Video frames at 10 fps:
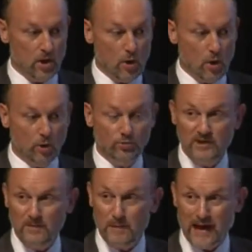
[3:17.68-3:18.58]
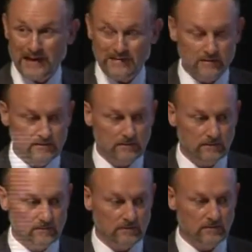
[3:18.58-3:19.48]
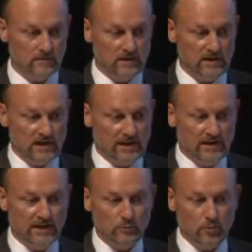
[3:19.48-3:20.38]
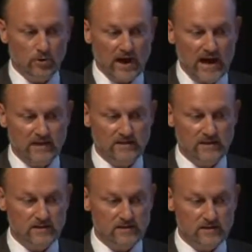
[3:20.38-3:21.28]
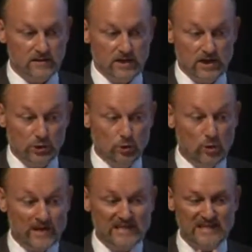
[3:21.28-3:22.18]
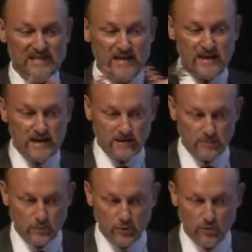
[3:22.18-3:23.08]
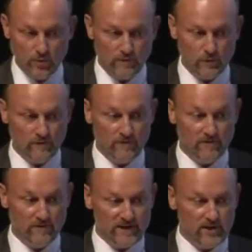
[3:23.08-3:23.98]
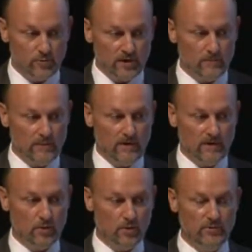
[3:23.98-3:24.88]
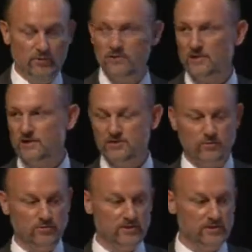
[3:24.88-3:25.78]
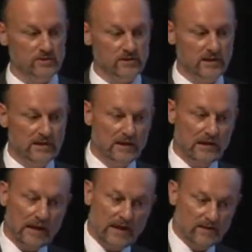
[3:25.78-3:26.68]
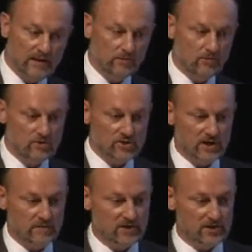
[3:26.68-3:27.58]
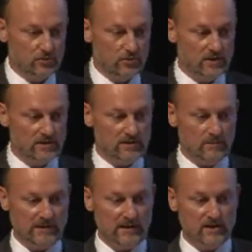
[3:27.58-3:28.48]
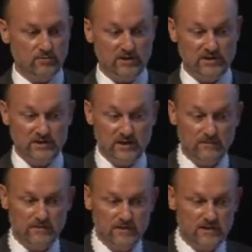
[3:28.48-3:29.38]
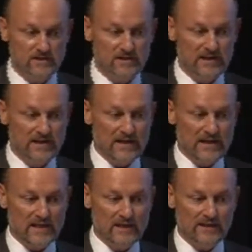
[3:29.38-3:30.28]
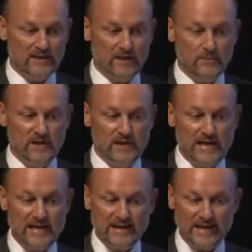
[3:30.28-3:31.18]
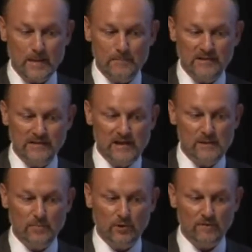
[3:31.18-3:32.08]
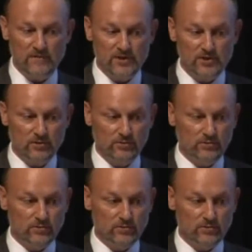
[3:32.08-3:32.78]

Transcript: on-demand network access to a shared pool of configurable computing resources, like network server, storage, application, and services, that can be rapidly provisioned